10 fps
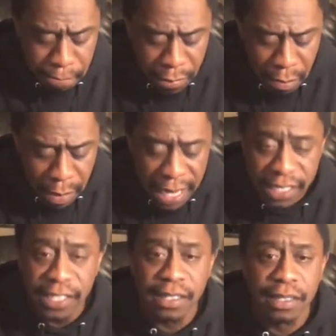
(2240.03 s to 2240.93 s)

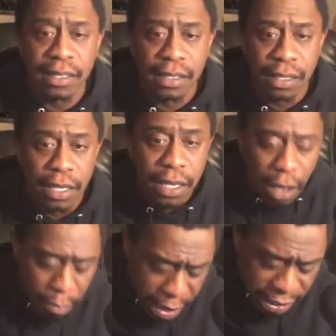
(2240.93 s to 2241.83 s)
Imagine
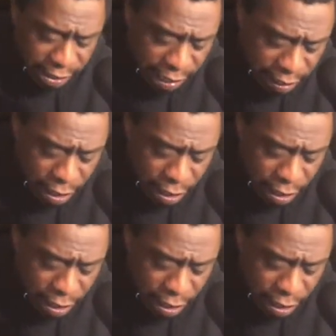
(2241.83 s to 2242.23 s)
that a